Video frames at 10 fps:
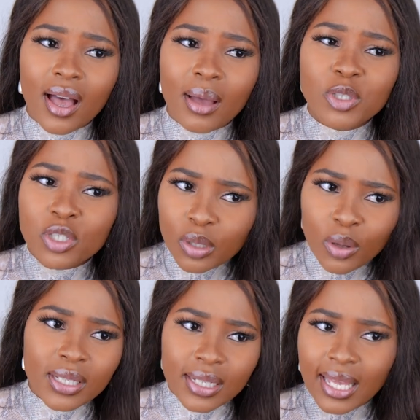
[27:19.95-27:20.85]
I'm
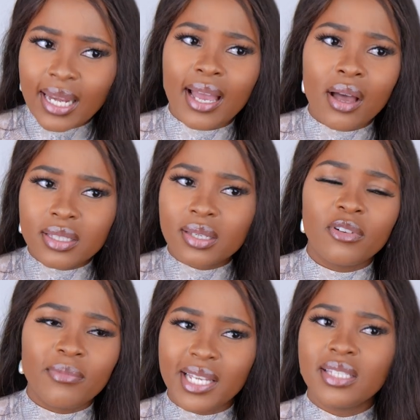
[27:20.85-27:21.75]
slowly letting out some
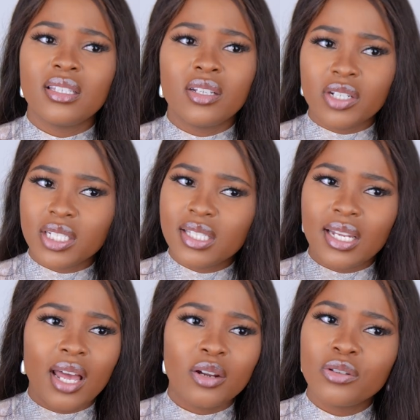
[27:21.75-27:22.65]
of my secrets
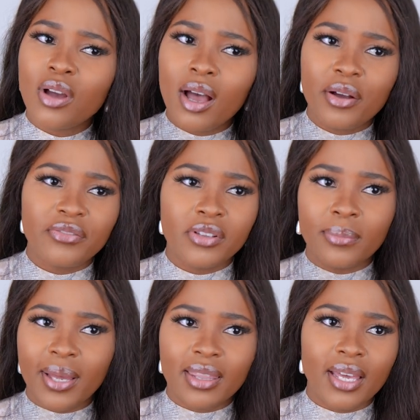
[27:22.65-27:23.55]
and I don't know how I feel
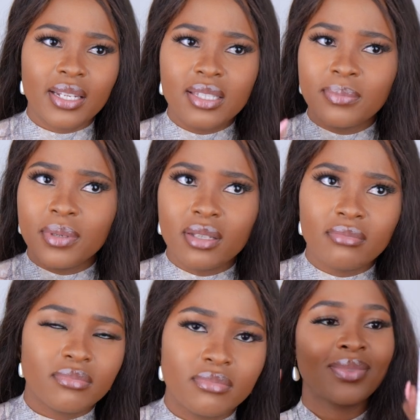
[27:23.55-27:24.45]
about that. It's a bit,